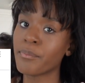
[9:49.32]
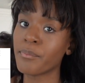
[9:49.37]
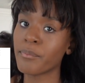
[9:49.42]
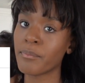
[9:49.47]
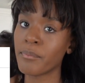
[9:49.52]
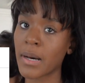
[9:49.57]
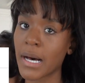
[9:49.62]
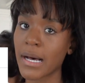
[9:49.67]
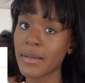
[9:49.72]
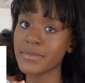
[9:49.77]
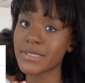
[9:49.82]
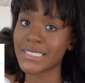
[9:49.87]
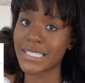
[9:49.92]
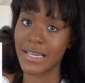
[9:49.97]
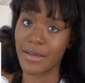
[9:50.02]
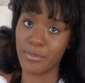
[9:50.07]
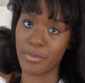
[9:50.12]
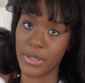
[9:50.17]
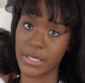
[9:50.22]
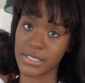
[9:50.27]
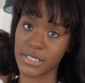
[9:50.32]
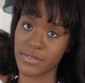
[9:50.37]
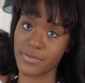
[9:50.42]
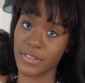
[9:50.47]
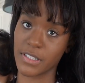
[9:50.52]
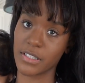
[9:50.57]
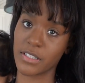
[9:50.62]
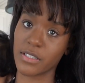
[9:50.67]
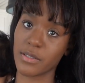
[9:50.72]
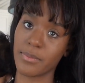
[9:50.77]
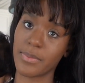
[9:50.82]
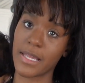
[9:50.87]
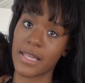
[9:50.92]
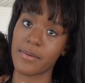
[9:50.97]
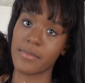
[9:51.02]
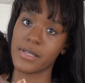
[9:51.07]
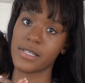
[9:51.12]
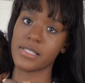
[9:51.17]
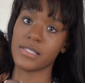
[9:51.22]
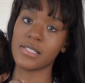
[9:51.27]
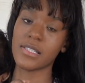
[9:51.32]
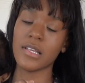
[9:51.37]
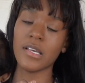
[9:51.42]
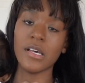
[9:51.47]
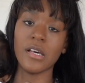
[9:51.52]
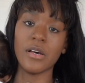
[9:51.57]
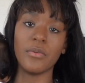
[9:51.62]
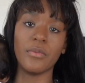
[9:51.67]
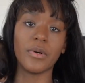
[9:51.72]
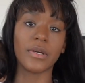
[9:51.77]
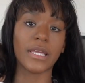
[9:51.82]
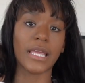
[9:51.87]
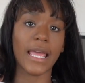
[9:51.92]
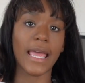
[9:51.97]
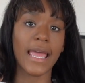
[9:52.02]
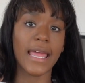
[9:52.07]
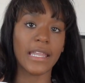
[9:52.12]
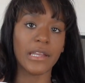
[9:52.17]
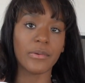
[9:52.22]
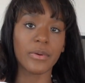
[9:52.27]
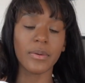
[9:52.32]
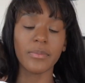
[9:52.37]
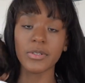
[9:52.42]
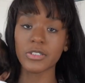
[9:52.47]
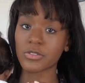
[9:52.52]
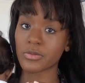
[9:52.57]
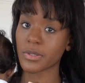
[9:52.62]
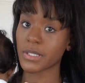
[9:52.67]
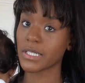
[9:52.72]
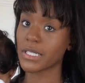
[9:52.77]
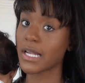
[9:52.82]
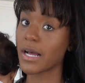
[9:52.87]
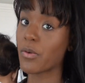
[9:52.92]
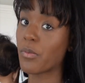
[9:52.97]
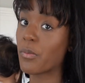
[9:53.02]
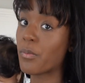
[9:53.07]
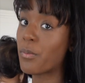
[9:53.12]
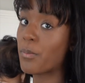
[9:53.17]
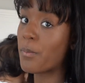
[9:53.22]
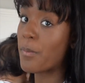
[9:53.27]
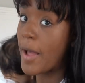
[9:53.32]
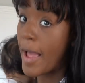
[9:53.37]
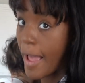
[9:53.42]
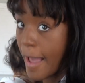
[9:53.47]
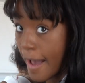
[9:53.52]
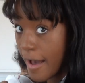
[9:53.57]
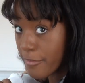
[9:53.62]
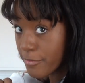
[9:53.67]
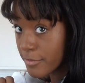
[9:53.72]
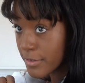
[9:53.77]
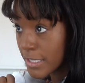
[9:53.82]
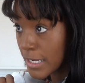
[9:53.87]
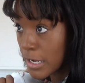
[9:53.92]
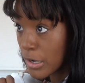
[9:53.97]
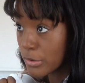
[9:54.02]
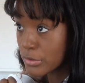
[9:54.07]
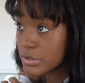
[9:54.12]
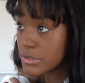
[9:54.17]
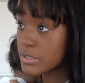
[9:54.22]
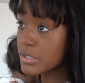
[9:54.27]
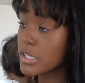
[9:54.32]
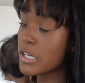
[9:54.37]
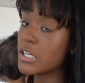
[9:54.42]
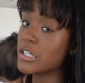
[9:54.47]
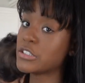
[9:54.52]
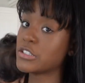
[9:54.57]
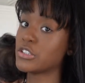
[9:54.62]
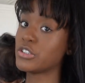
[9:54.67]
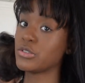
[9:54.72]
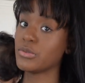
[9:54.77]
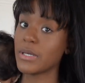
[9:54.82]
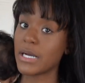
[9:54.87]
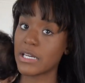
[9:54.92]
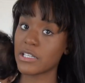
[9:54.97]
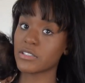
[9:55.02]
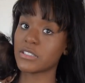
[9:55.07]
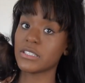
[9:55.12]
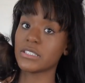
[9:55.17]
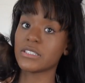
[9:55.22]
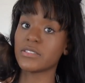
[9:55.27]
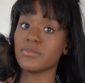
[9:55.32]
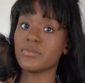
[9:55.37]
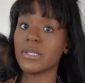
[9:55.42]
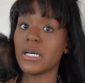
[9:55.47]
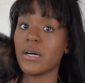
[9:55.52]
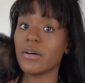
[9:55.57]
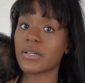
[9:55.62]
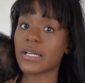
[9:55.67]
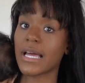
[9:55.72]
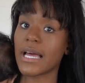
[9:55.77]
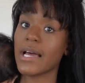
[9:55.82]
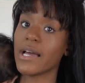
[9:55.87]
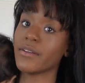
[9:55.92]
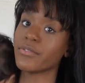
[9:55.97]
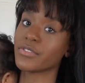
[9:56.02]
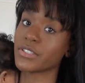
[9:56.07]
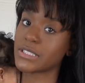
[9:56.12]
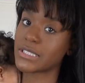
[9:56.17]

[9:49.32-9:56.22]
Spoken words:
moms that breastfeed their babies will get anywhere between ½ ounce to 2 ounces of milk every